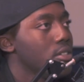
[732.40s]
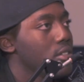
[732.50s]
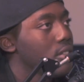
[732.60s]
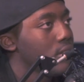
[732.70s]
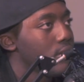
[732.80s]

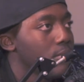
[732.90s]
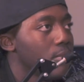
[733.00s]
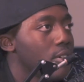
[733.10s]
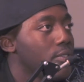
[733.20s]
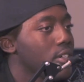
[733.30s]
man,
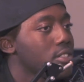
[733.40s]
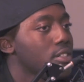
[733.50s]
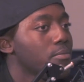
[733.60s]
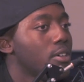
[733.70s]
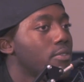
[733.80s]
motherfuckers,
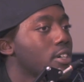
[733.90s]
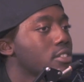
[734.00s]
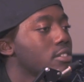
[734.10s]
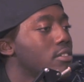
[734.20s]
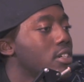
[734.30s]
if
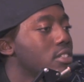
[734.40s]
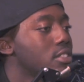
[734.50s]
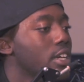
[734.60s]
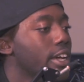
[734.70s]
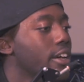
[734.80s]
motherfuckers don't
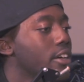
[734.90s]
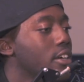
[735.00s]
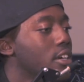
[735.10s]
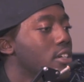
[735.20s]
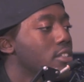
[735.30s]
understand
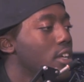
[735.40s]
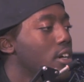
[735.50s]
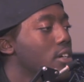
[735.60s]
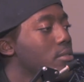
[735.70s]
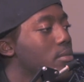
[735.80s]

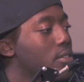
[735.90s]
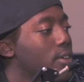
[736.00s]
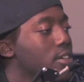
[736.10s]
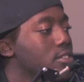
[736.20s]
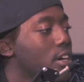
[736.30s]
that
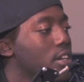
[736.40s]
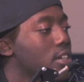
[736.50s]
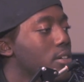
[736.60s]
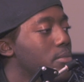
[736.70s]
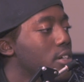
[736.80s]
motherfuckers trying to
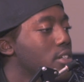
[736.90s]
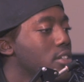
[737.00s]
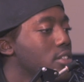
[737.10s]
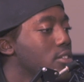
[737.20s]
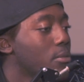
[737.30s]
get money,
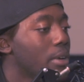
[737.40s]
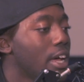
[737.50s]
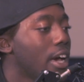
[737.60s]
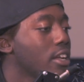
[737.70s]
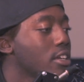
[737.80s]
no matter
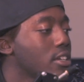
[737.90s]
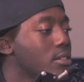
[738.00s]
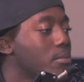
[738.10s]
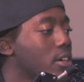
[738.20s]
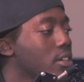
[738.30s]
how they getting
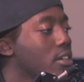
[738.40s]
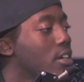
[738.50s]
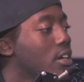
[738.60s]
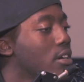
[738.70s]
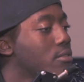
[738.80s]
the money,
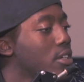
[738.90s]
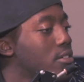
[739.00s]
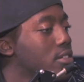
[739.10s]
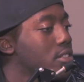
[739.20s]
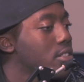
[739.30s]
if they
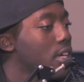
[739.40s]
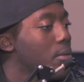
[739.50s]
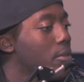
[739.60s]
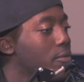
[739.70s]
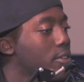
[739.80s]
don't
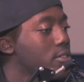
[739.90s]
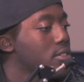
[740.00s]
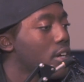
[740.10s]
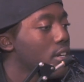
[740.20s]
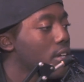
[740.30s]
understand motherfuckers
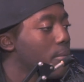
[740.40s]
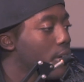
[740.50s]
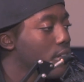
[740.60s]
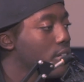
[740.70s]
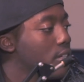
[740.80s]
trying to get
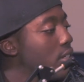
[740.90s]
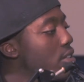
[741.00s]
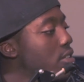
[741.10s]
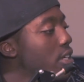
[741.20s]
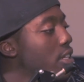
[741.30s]
money,
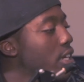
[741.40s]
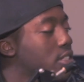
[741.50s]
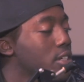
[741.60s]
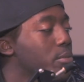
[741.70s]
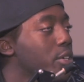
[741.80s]
then they
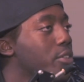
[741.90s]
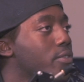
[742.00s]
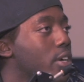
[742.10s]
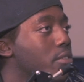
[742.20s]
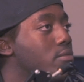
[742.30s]
shouldn't be your
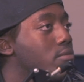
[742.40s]
friend.